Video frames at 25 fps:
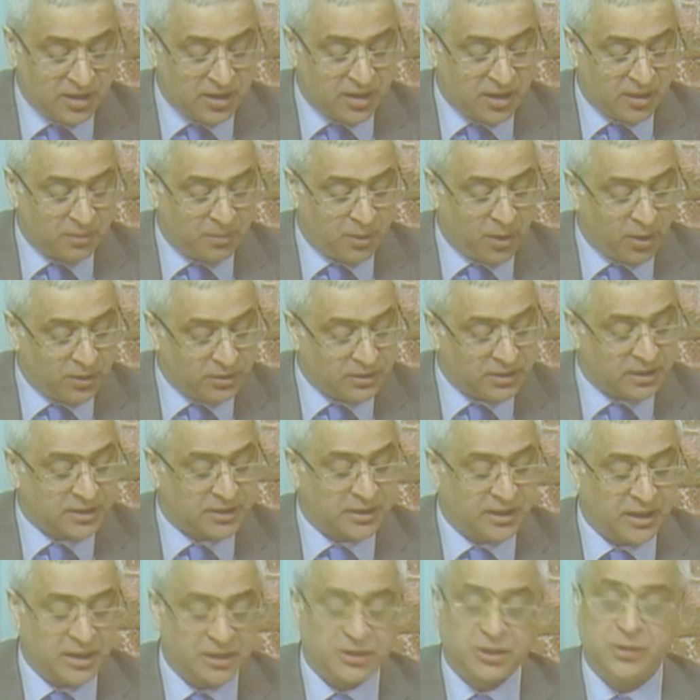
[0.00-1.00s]
upon the
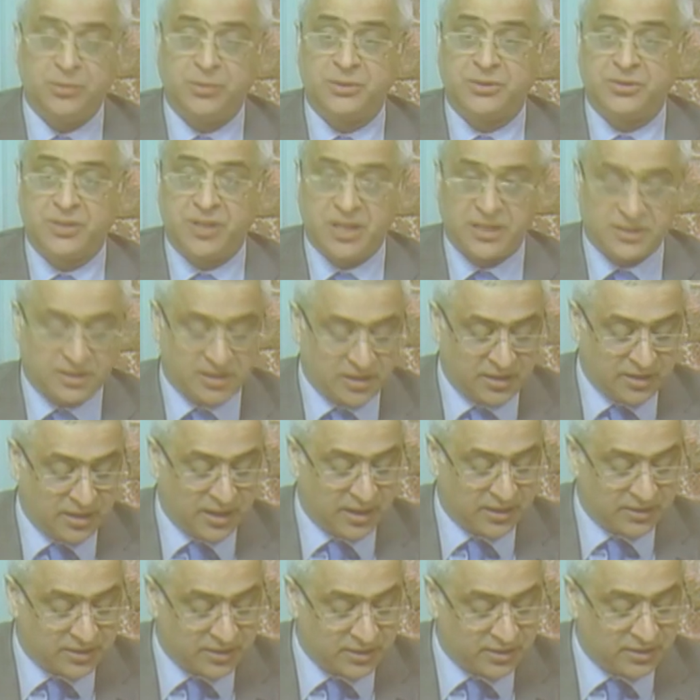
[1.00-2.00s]
creation of the trust in
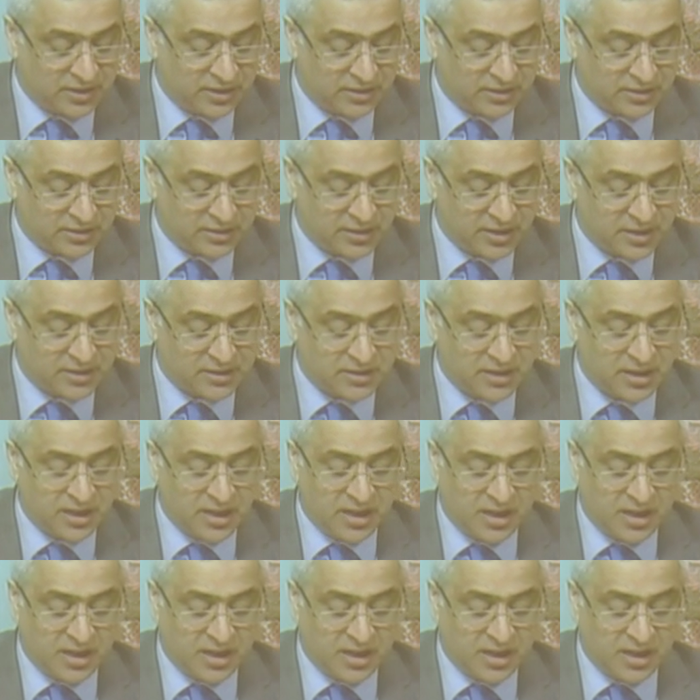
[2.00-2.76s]
1936,